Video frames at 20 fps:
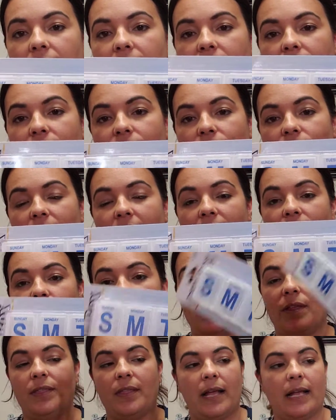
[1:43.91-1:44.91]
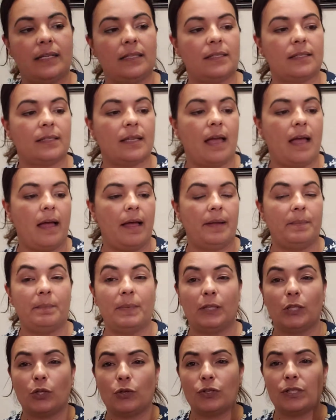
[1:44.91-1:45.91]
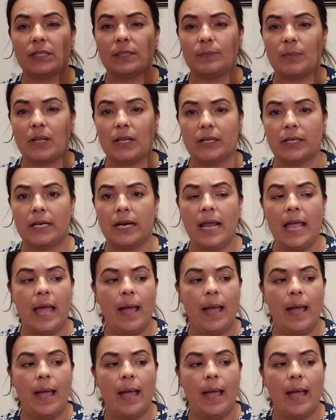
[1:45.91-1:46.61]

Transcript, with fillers: They do have one that's a little smaller,